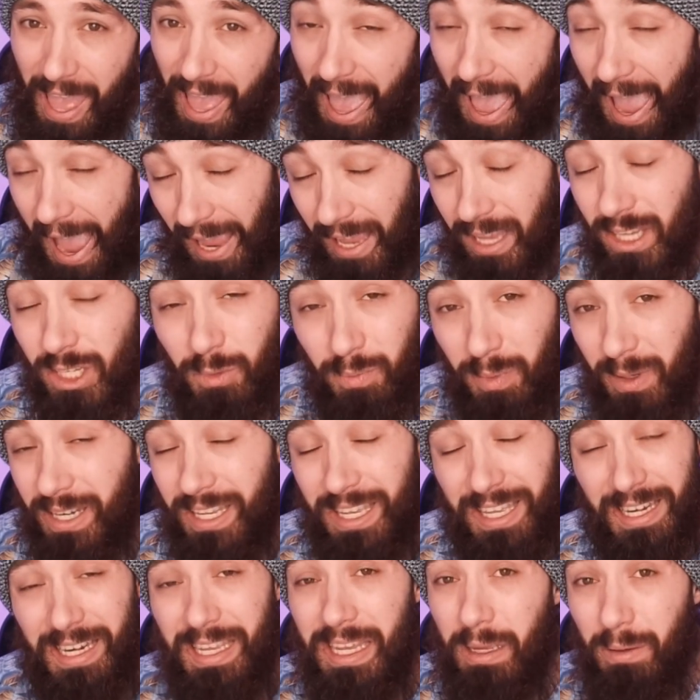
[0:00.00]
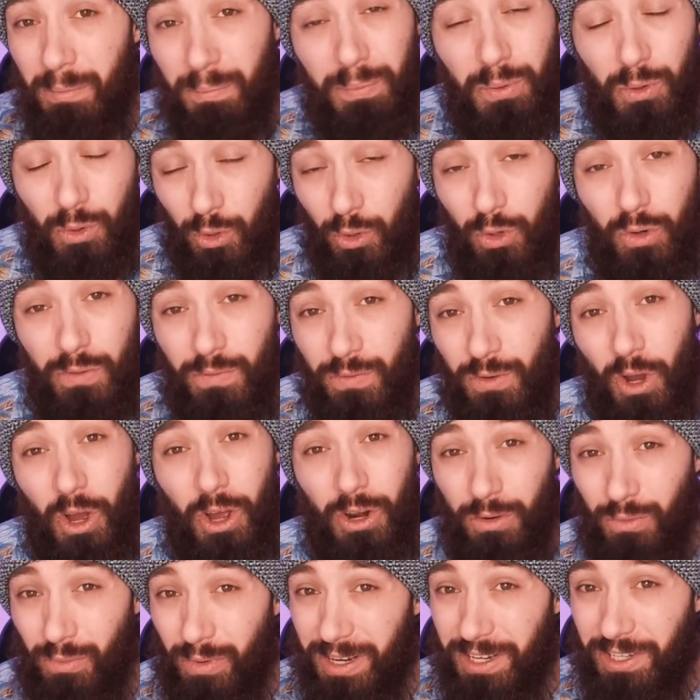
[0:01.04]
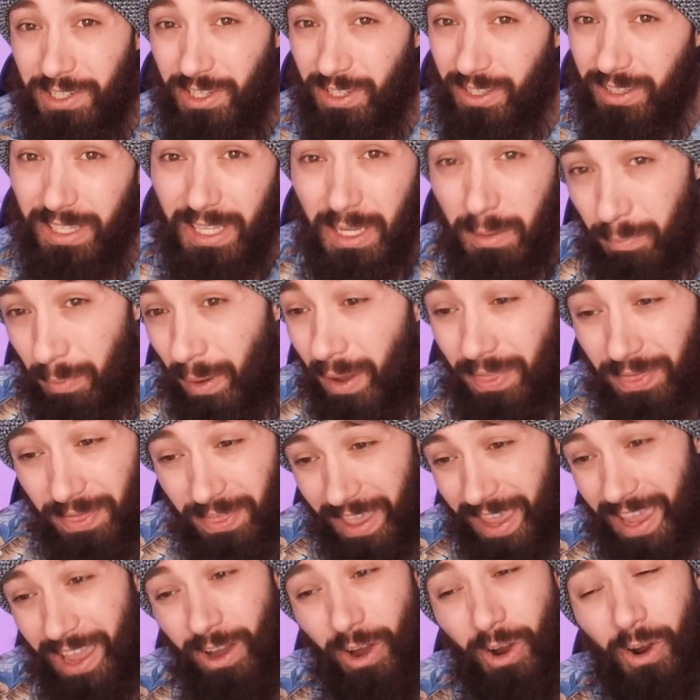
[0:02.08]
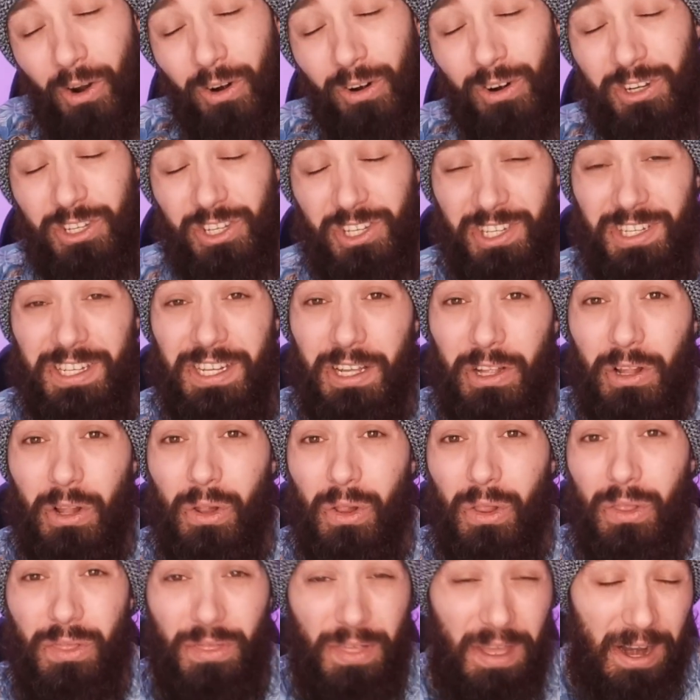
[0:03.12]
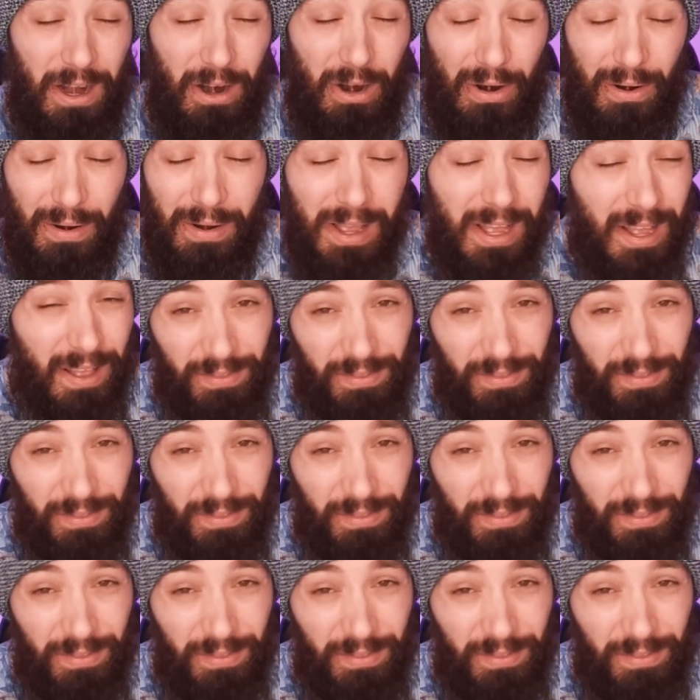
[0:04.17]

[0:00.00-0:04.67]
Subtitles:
has been getting improved on recently, but they are still there.